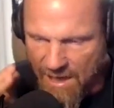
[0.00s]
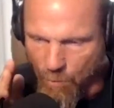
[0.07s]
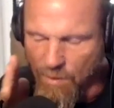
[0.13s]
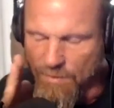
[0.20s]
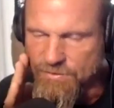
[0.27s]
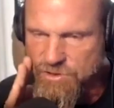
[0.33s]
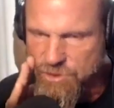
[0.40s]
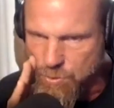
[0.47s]

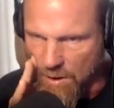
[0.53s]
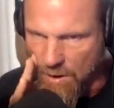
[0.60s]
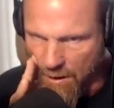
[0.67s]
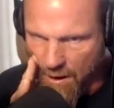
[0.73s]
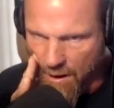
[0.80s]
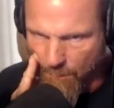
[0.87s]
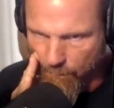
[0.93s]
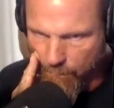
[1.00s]
welt straight
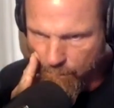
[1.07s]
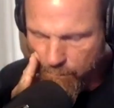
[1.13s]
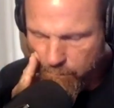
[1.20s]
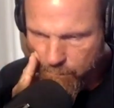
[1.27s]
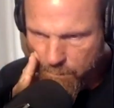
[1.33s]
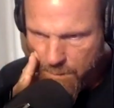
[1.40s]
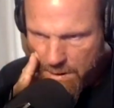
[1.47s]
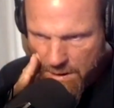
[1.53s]
up,
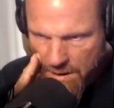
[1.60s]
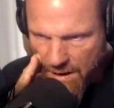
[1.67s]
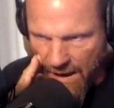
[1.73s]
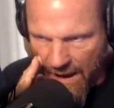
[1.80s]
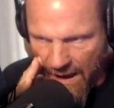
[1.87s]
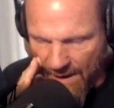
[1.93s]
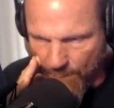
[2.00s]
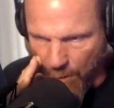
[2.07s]

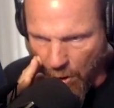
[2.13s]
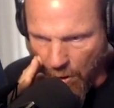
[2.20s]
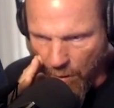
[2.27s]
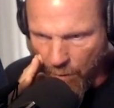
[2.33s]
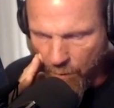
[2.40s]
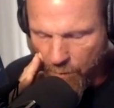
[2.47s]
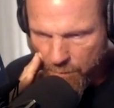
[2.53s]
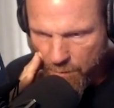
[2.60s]
eyeball